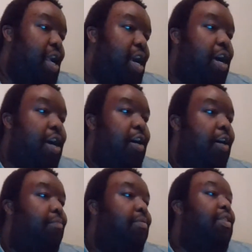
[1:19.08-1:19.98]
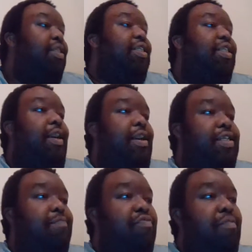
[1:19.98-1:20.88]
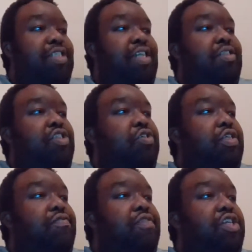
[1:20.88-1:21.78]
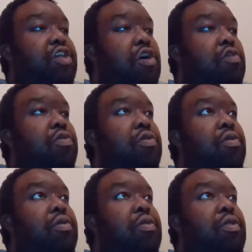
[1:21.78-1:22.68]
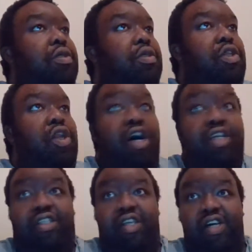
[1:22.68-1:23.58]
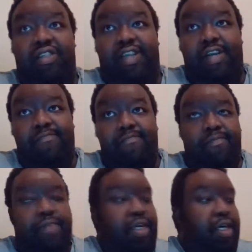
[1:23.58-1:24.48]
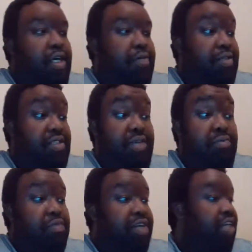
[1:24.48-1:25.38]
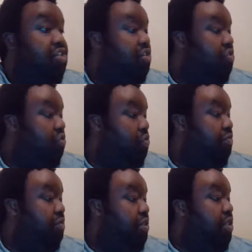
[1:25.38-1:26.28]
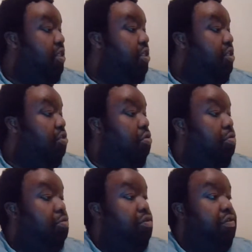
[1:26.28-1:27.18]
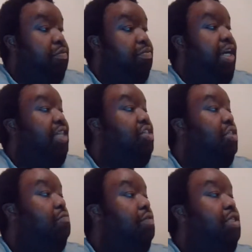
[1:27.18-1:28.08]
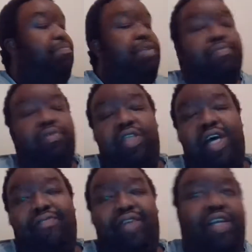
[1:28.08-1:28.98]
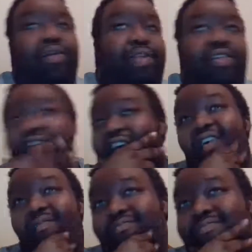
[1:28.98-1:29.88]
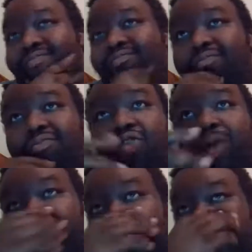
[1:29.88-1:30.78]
Now, I did promise I'd do this video last Thursday, because that was when I actually saw the movie. But I actually wanted people to have a little bit of time to actually